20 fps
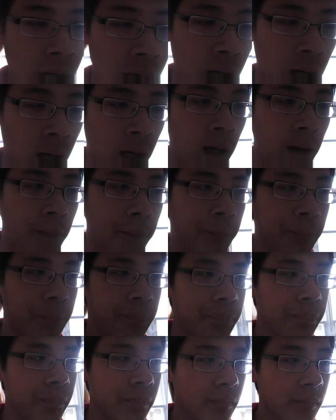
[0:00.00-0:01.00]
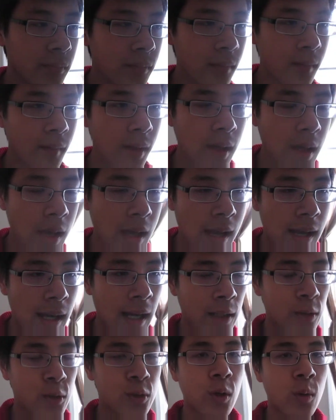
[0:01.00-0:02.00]

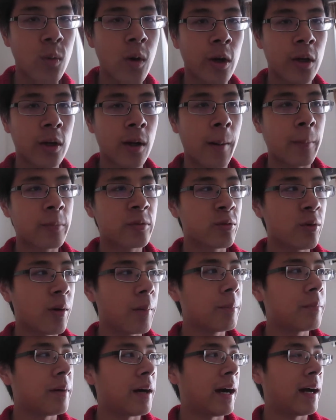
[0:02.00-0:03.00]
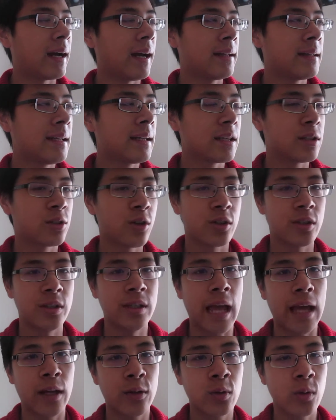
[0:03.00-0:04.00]
I don't know where it comes from, but I think it's just
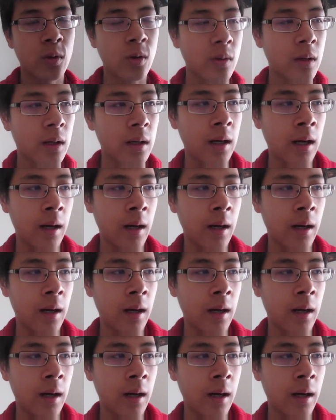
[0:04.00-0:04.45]
natural.